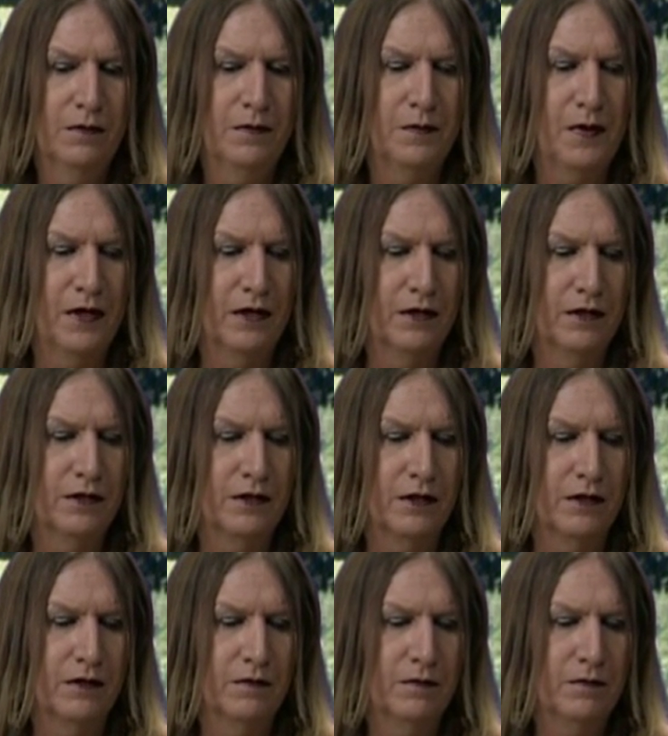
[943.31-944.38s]
But
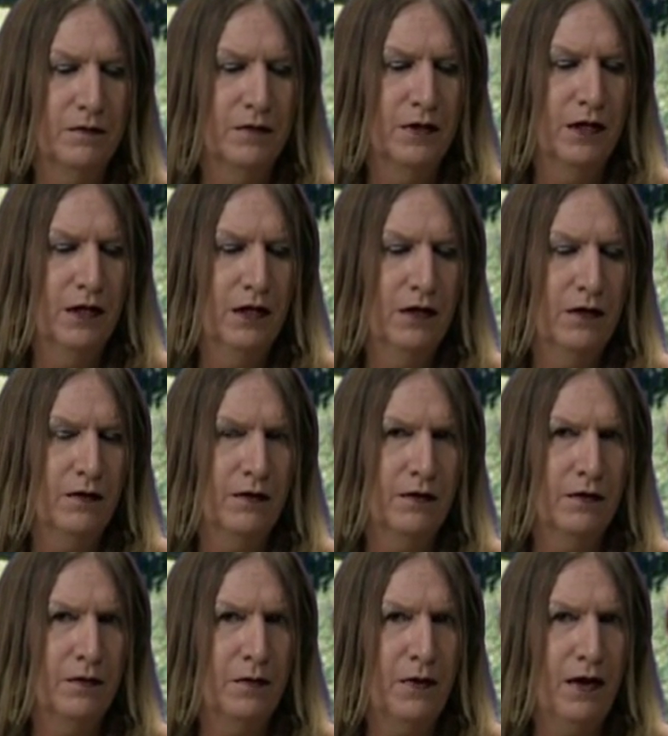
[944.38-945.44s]

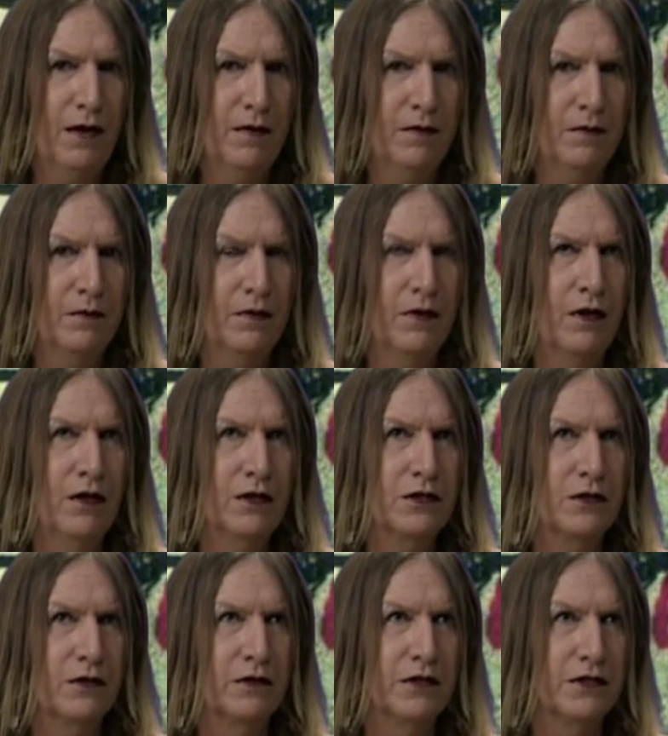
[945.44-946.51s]
the problem
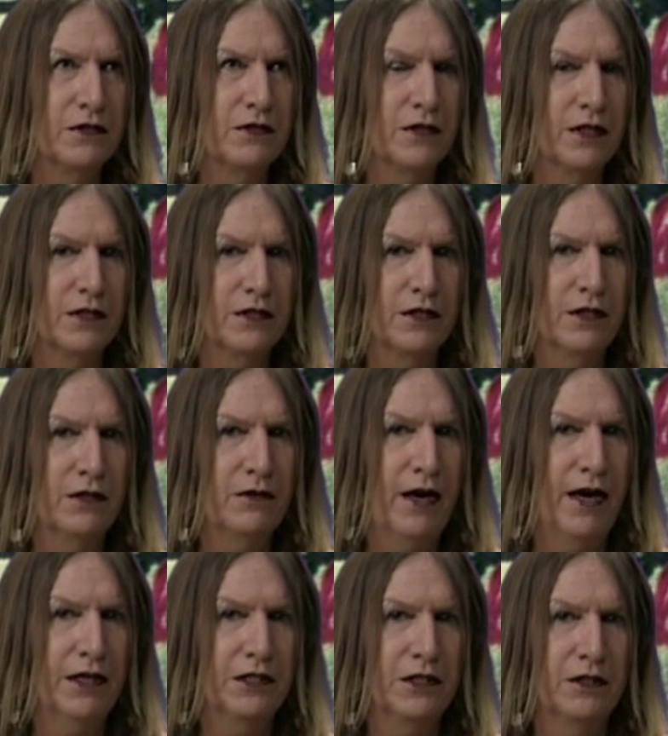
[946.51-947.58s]
also is these
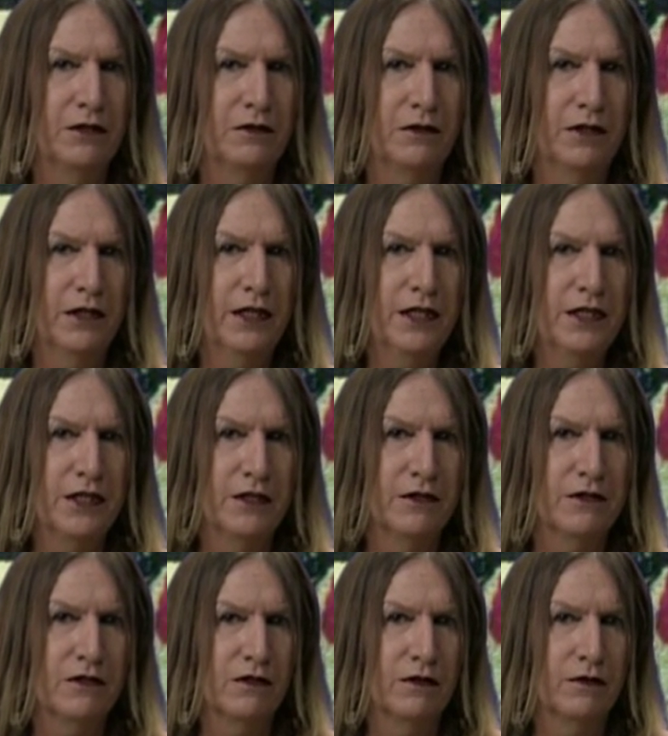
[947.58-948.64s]
irrational
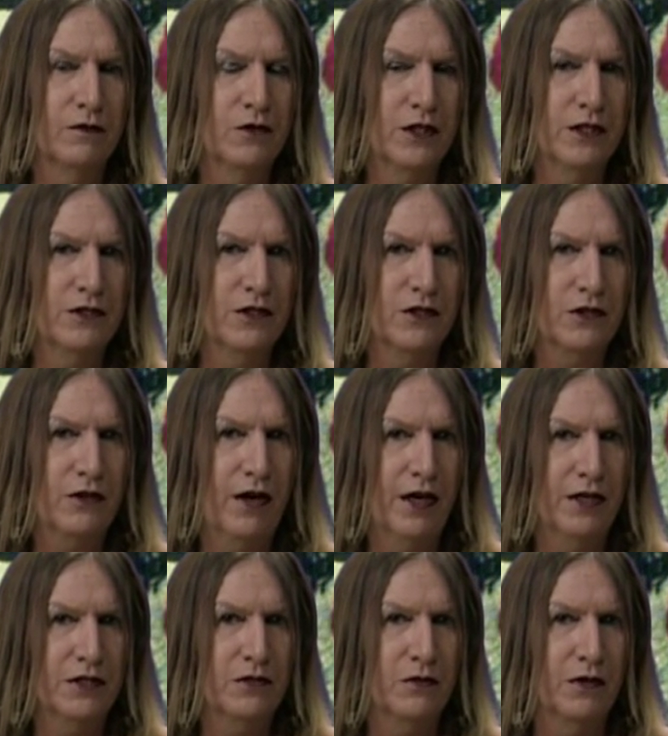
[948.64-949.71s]
religions, and Jesus
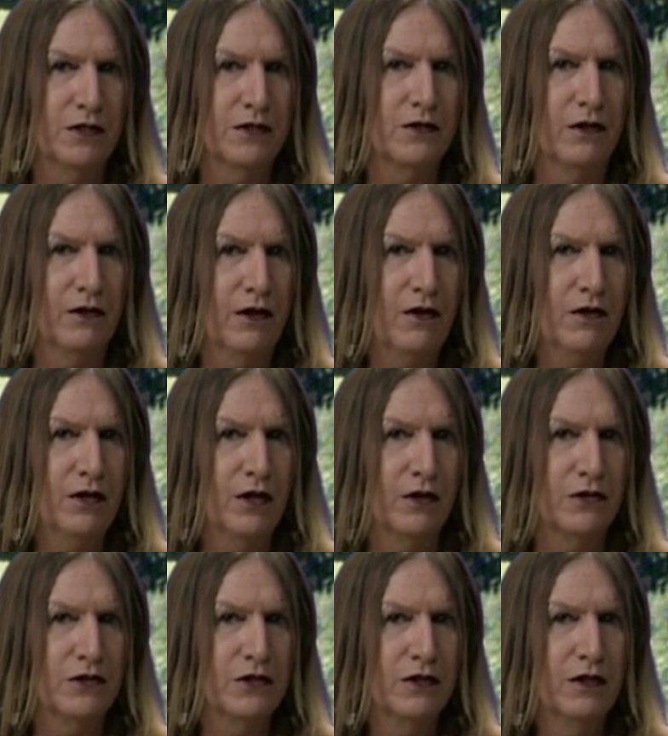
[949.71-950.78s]
Christ was the
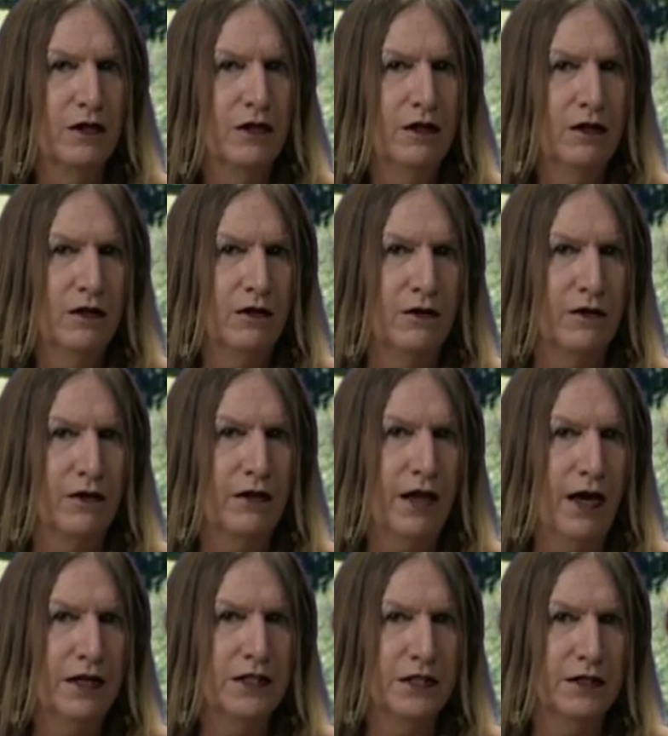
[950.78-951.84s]
Logos, or the
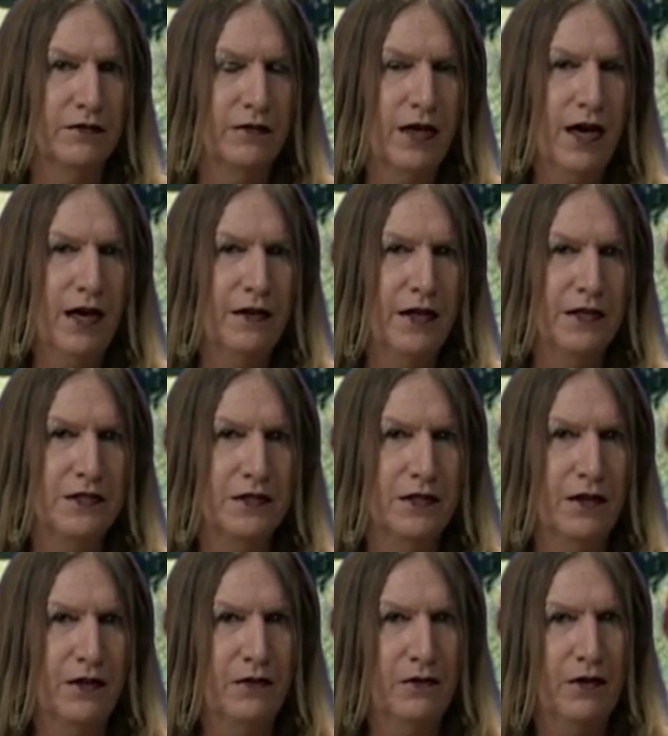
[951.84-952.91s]
logic of God. That's
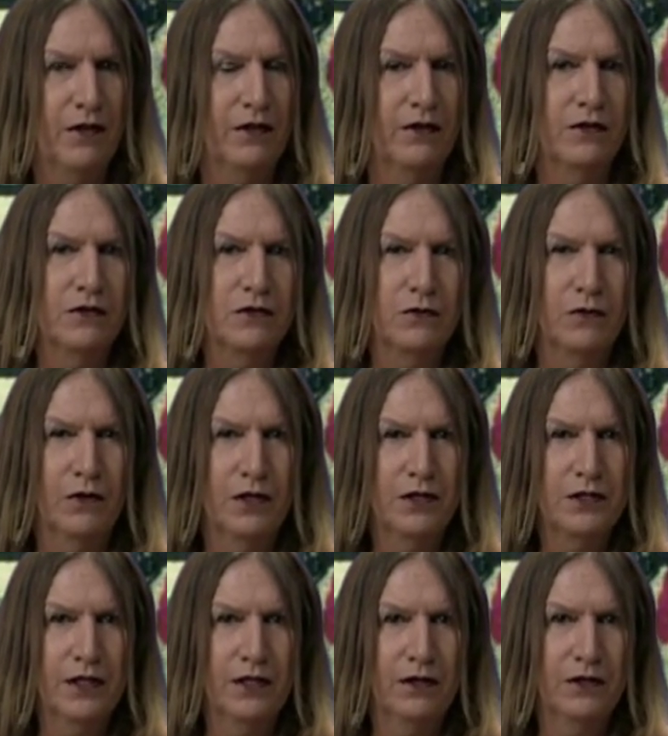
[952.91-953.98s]
another one of those words
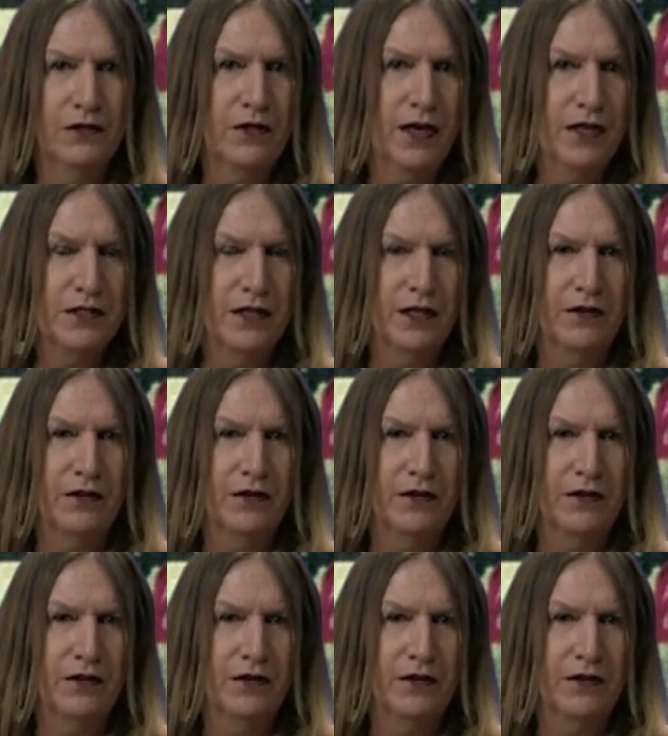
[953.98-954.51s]
they don't translate